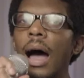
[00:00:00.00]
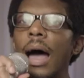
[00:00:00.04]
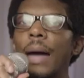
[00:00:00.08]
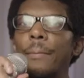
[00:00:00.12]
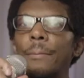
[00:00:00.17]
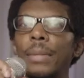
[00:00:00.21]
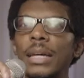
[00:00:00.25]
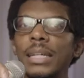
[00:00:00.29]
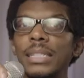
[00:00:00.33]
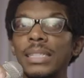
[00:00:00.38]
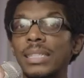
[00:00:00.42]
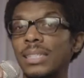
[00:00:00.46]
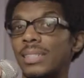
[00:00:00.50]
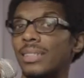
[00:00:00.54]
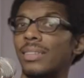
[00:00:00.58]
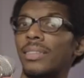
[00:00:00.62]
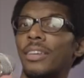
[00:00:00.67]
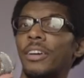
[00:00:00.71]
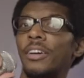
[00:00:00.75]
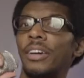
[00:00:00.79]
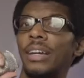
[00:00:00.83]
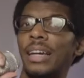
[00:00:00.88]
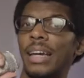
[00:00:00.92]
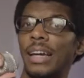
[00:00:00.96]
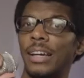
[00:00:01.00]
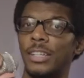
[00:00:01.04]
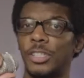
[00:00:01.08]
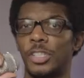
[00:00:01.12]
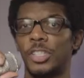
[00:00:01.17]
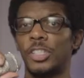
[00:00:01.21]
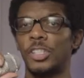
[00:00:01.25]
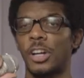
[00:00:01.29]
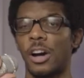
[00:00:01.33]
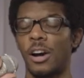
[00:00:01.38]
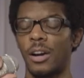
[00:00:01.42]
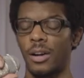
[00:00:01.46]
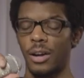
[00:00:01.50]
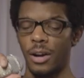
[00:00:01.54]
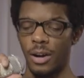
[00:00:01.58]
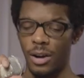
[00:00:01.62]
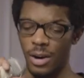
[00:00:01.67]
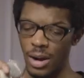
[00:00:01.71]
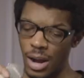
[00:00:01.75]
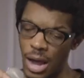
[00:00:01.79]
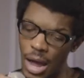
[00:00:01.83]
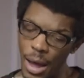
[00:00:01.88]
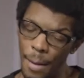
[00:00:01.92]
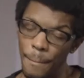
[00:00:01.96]
I missed their
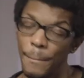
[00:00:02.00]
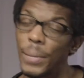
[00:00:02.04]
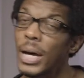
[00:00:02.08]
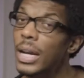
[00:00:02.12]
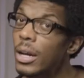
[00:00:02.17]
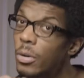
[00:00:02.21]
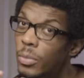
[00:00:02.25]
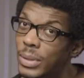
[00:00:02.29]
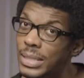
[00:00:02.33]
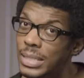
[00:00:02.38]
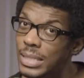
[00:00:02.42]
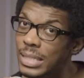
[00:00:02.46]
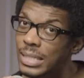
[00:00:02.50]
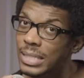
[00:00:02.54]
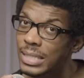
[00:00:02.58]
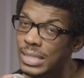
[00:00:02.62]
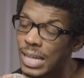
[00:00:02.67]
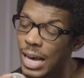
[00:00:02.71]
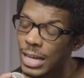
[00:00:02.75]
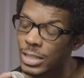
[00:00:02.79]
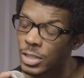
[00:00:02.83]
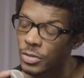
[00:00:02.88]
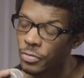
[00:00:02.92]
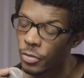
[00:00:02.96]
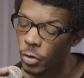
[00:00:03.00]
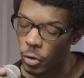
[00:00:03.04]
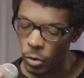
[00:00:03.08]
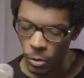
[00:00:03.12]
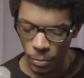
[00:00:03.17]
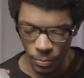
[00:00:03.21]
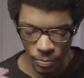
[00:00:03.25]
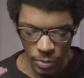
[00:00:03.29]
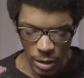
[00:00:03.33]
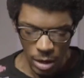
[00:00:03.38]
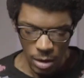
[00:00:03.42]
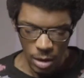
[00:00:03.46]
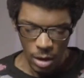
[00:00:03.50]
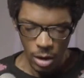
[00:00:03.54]
Kickstarter, but it was successful.